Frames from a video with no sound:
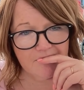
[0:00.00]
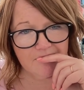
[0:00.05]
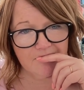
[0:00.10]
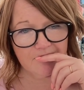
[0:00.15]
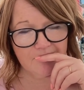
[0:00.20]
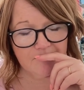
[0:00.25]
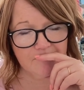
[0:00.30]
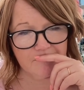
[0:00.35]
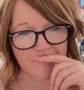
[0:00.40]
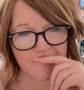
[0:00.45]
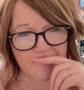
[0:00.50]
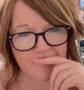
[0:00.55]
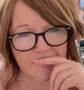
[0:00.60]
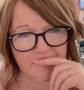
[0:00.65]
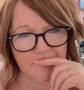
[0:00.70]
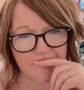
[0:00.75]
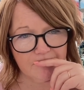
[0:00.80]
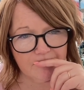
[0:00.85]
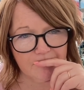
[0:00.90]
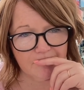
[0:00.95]

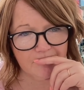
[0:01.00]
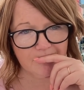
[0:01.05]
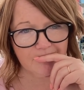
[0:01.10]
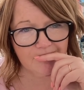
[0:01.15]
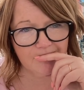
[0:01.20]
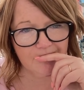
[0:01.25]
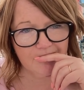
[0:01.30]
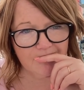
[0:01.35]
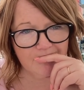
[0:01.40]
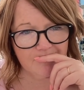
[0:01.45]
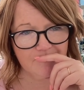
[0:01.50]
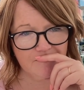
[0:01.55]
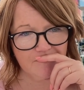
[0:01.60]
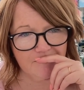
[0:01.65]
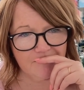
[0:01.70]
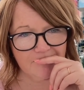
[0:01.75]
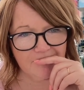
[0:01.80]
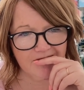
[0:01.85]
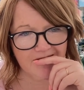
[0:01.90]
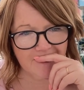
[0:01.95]

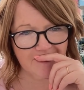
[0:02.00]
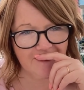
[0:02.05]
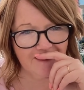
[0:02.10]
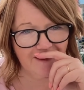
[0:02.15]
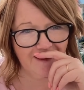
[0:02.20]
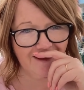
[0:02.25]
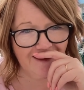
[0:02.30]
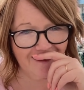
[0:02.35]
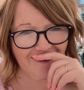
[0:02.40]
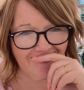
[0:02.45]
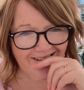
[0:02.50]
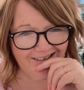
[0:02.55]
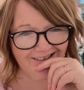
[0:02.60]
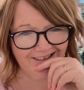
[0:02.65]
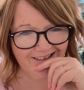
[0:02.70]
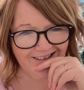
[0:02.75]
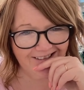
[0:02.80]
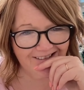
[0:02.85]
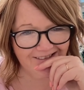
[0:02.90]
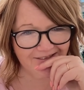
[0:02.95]

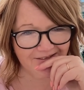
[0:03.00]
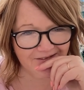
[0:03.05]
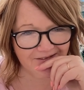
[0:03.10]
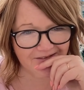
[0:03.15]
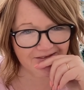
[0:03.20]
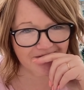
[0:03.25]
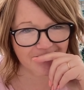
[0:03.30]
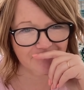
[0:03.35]
(silent)